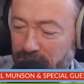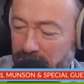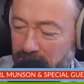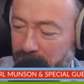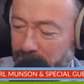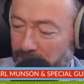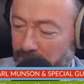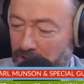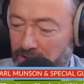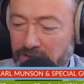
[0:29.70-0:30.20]
in
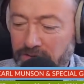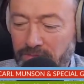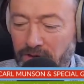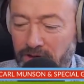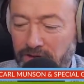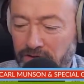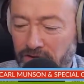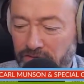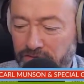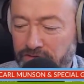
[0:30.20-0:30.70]
the bar. You
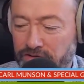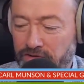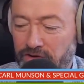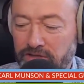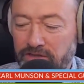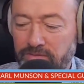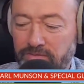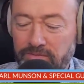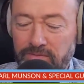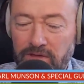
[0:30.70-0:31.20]
might not have
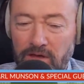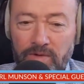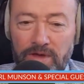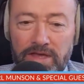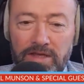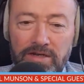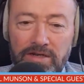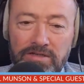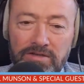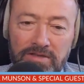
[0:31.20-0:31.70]
tried them. And we're
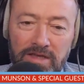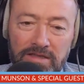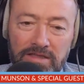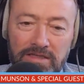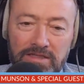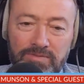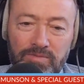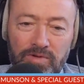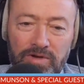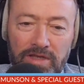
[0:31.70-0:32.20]
going to do that
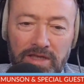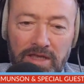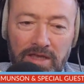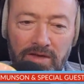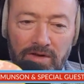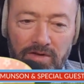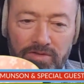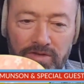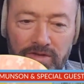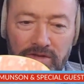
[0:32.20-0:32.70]
this morning
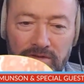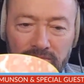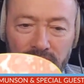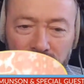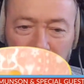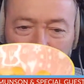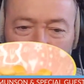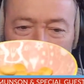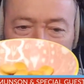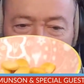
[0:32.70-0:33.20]
here on the Good
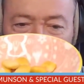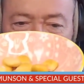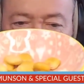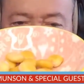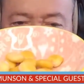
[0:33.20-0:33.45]
Morning Portugal